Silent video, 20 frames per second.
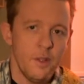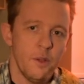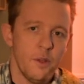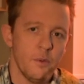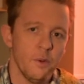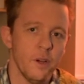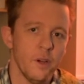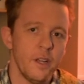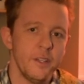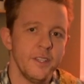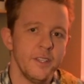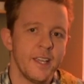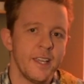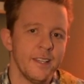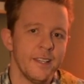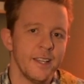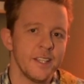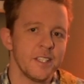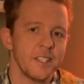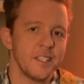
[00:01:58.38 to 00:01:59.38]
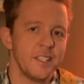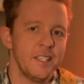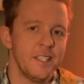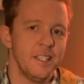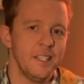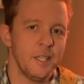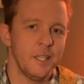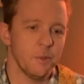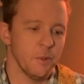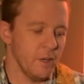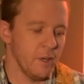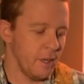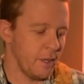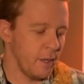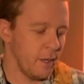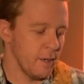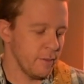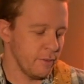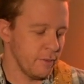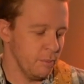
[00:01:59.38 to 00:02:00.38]
Right, you can actually hear where I
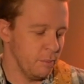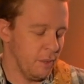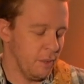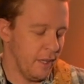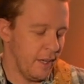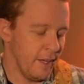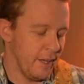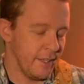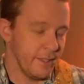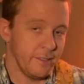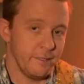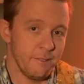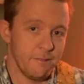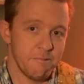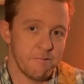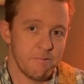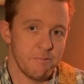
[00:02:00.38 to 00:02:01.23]
go from playing